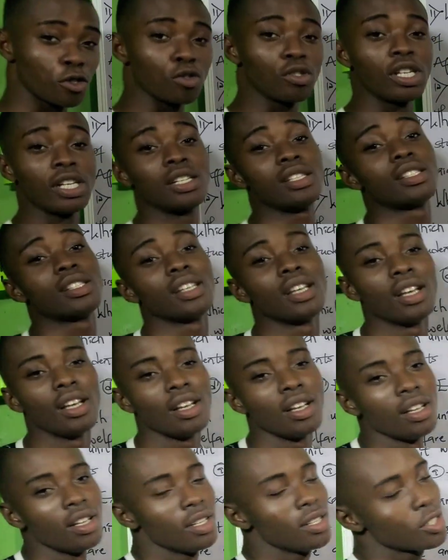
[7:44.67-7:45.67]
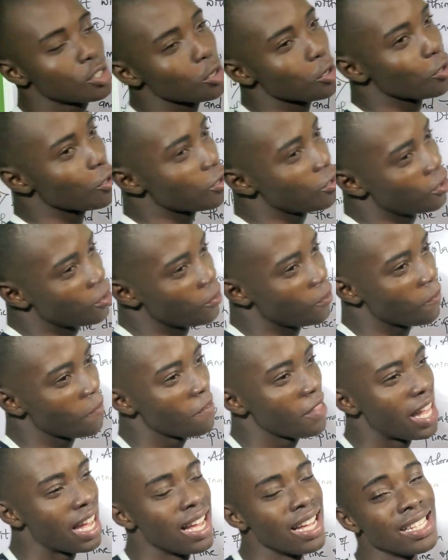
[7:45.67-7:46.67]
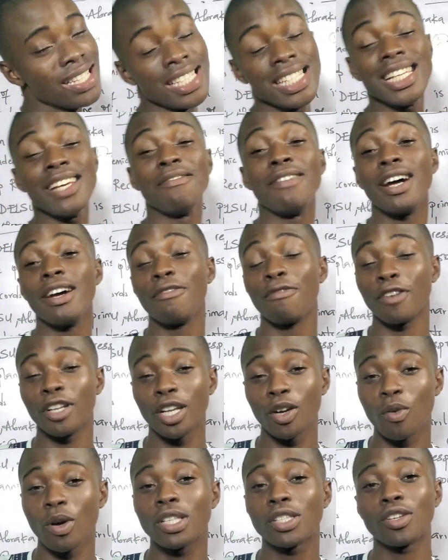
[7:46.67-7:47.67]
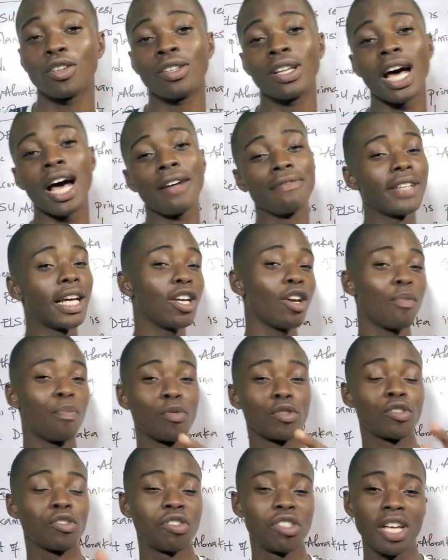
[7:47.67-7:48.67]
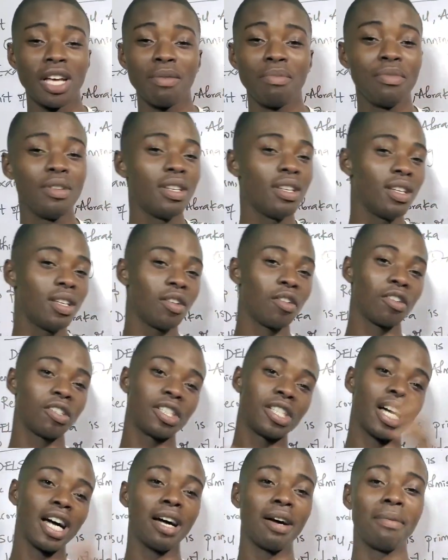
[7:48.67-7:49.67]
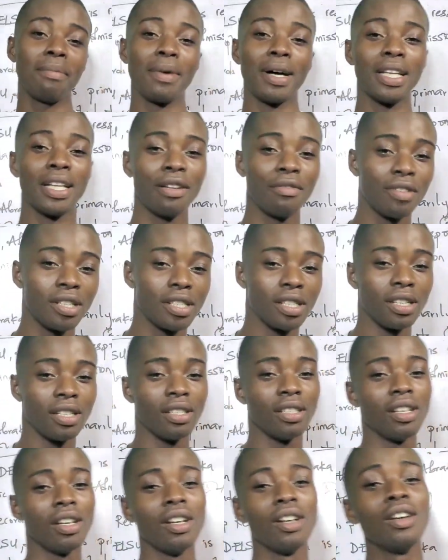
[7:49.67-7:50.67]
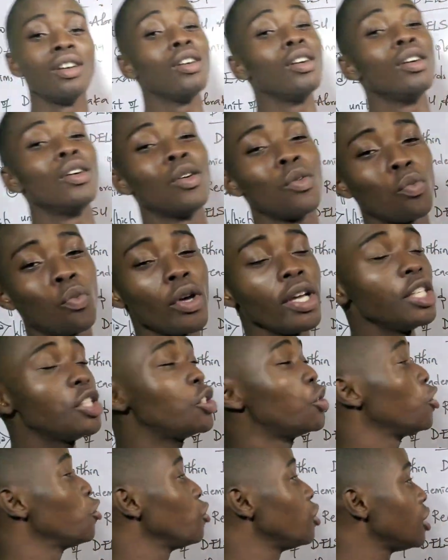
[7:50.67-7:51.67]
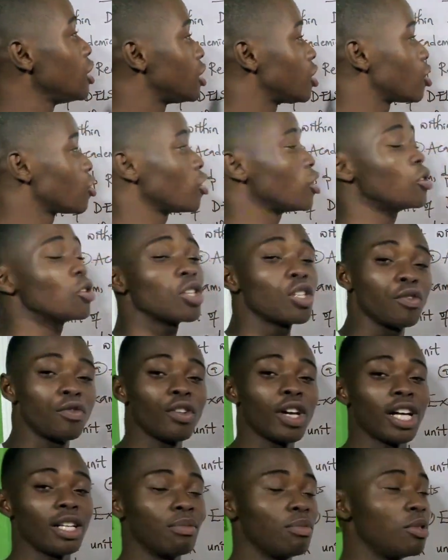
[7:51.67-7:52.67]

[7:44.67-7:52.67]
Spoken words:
students? So this is a very funny question. After your post-UTME, your JAM and everything, which unit is going to give you